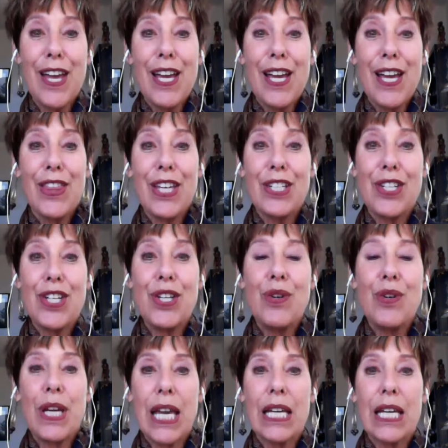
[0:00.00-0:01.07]
that you
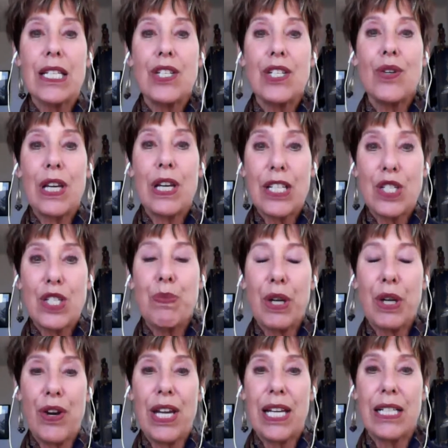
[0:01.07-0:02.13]
get to
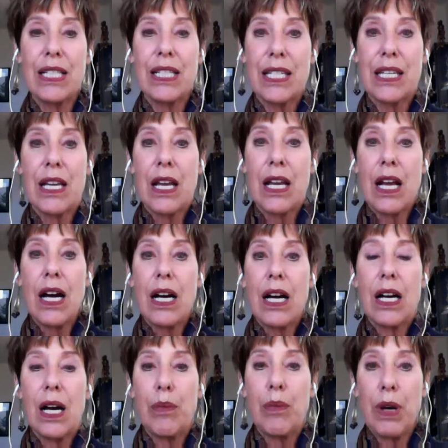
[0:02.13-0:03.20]
experience a
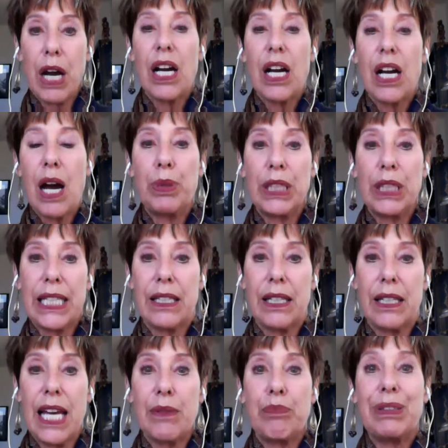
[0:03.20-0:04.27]
coupling
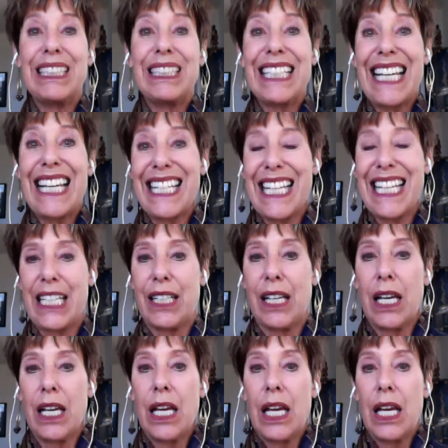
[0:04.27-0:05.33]
and planning,
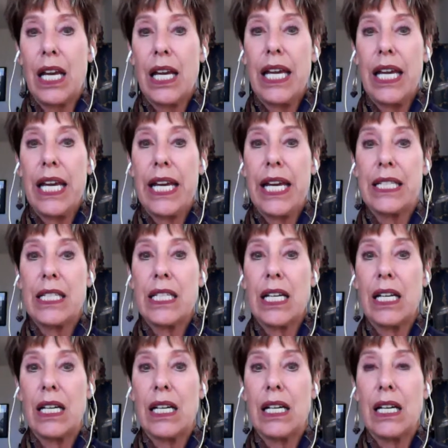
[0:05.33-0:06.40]
and
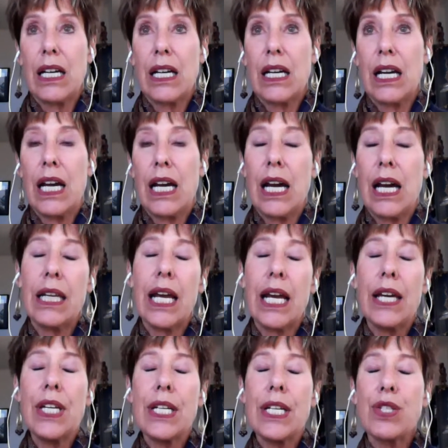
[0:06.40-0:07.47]
I
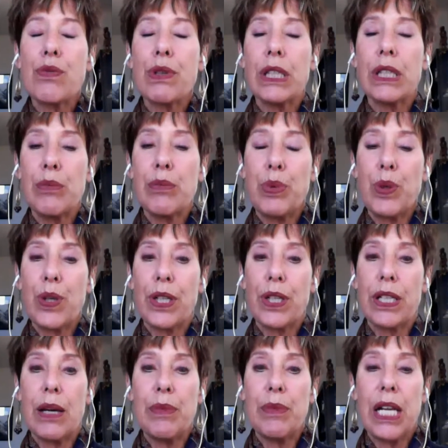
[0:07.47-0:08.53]
think it's really important.
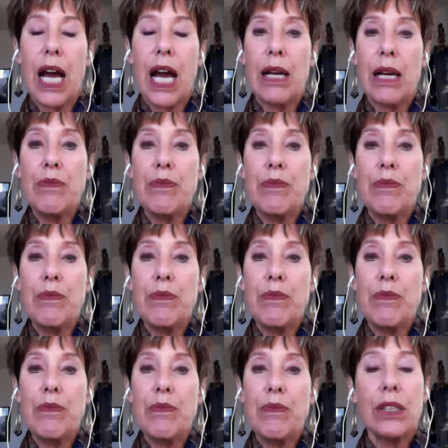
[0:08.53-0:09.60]
I mean, I'm still
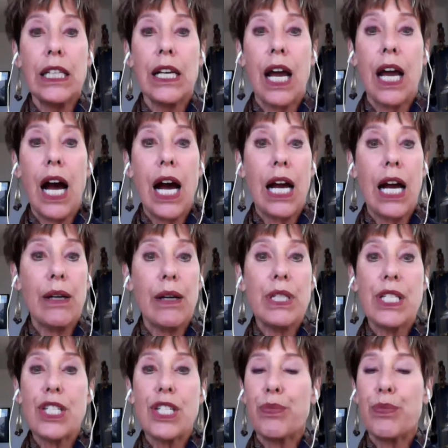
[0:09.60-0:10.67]
looking.
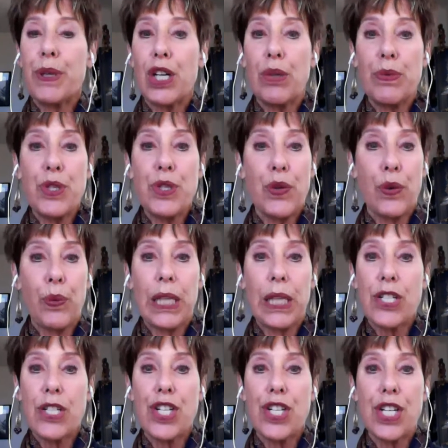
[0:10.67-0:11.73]
I would still be open to a
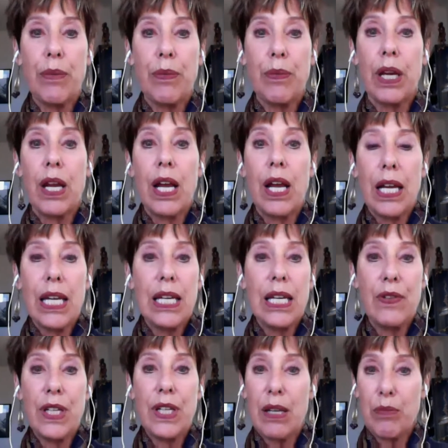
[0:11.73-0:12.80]
relationship,
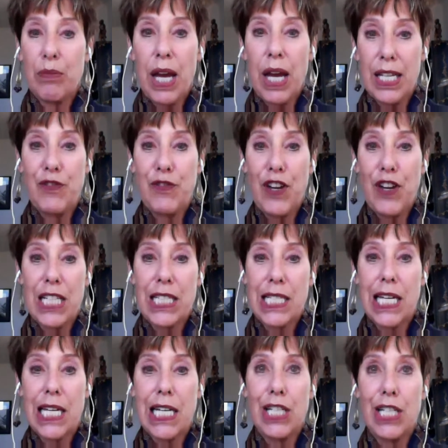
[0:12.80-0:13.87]
even at my
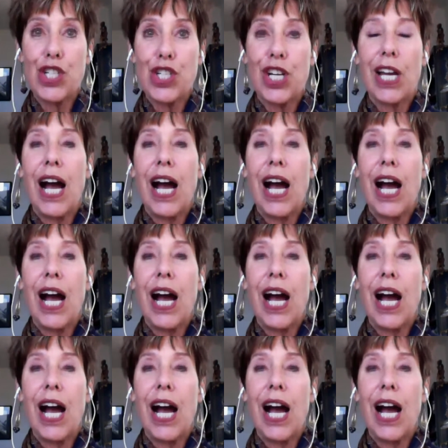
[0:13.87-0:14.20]
advanced age.